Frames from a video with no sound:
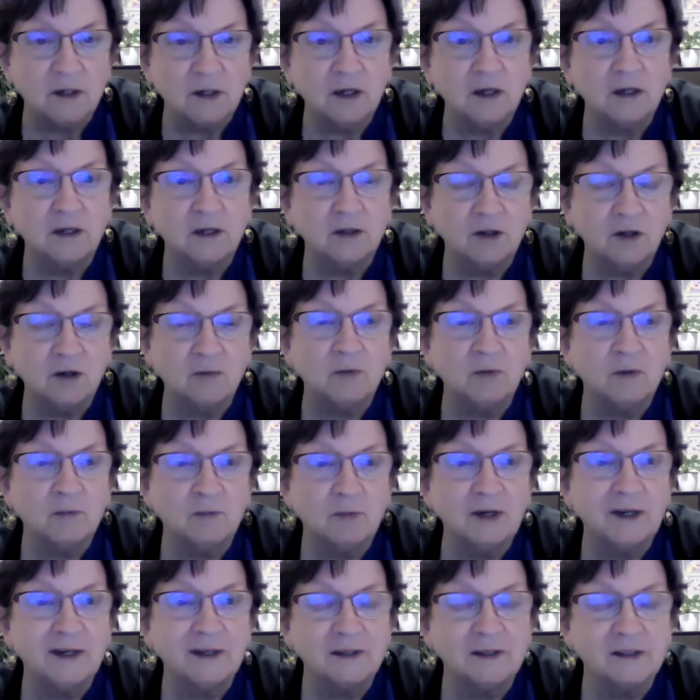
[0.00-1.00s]
in human
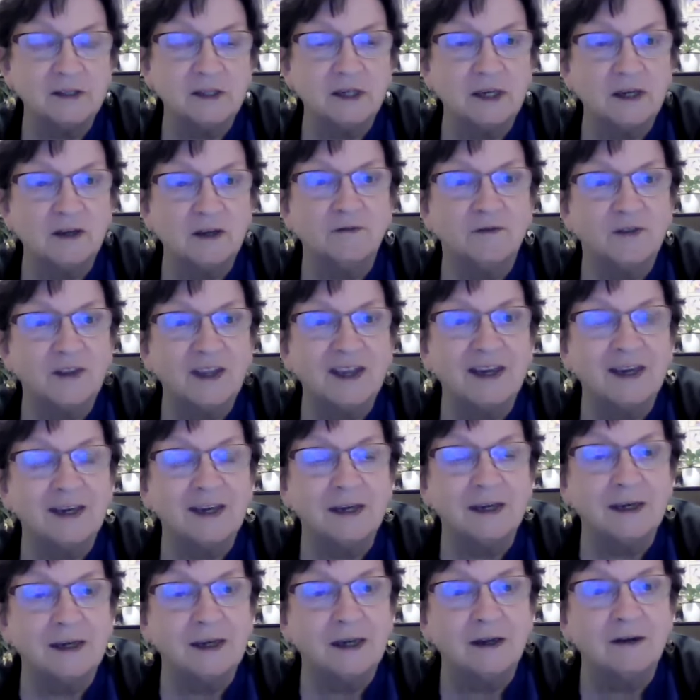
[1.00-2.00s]
beings if they
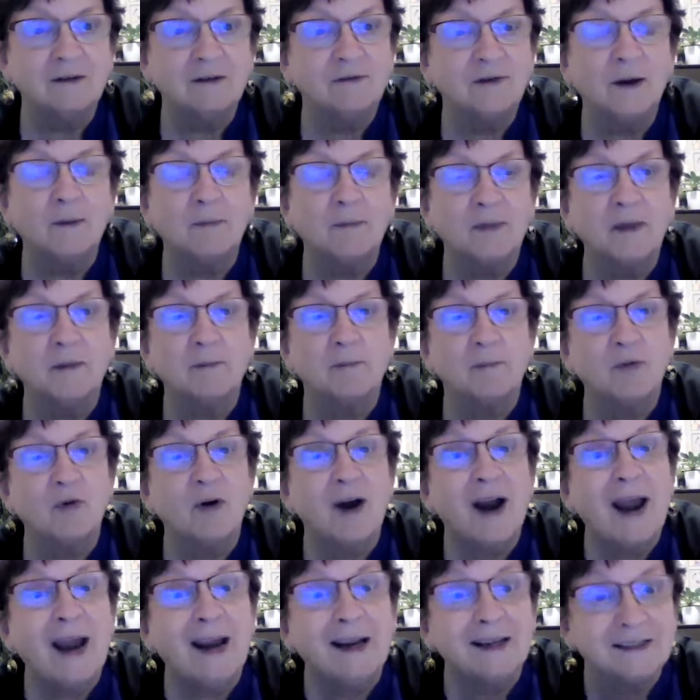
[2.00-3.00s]
give up the
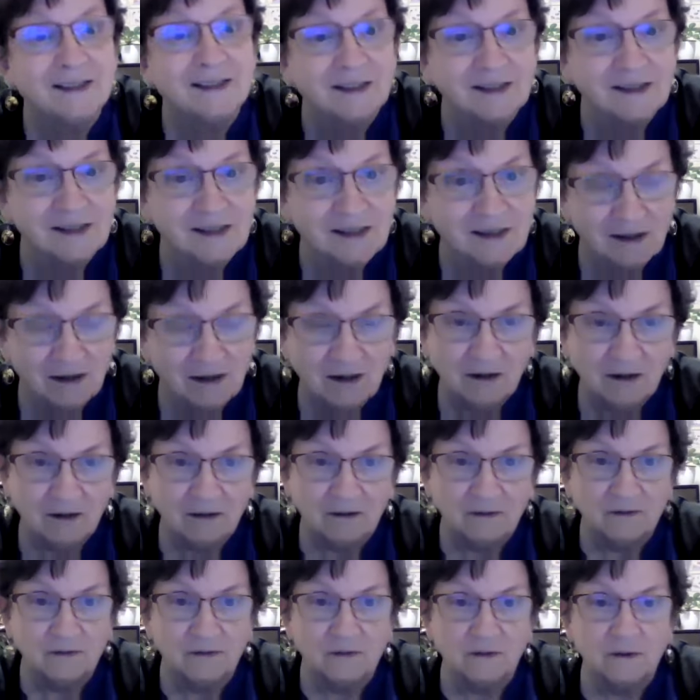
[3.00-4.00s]
practice
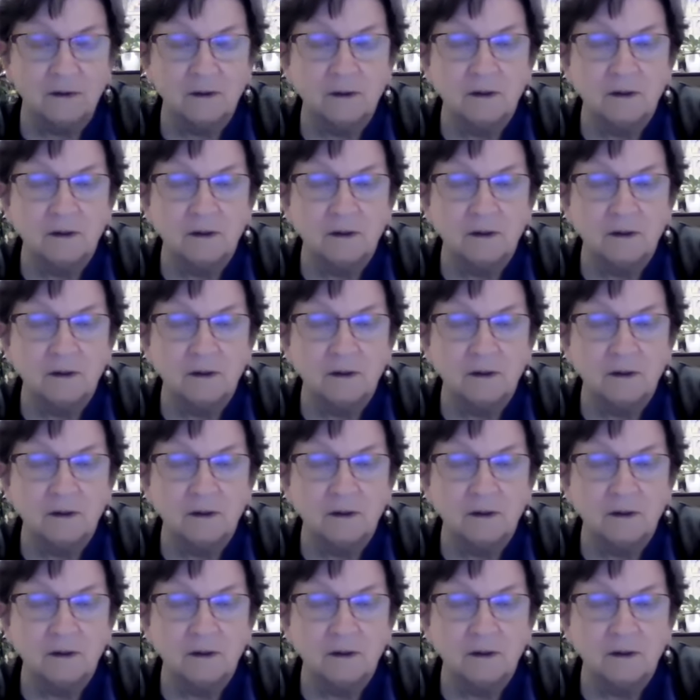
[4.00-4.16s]
of